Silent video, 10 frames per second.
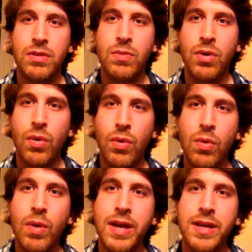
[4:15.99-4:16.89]
You were
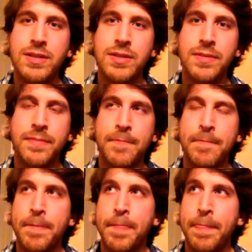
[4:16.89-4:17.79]
always
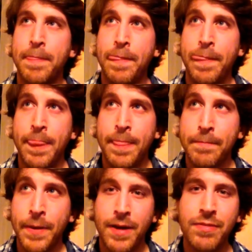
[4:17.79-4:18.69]

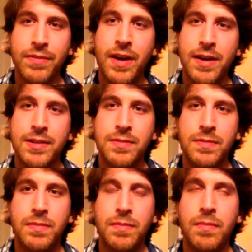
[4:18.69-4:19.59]
perfect.
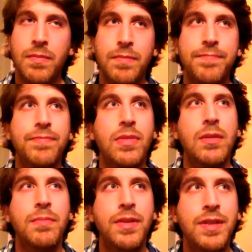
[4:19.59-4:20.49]

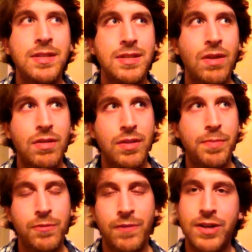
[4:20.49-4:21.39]
But this is not the
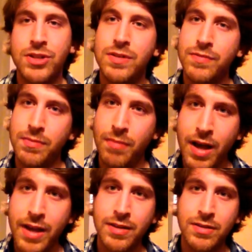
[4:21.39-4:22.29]
perfection of the
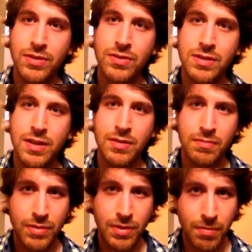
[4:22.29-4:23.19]
mind, you see.
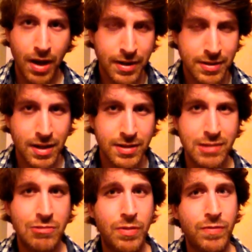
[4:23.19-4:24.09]
The mind's
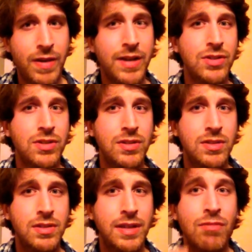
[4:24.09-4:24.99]
idea of perfection
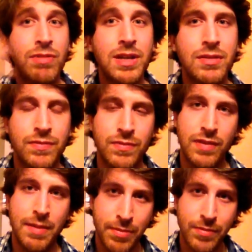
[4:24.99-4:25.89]
is get rid of
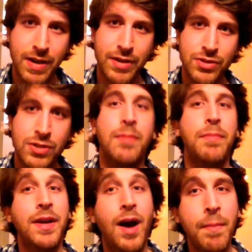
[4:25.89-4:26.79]
imperfection and
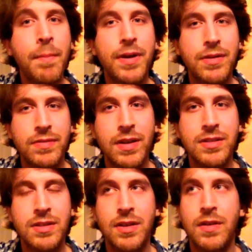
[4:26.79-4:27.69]
become perfect.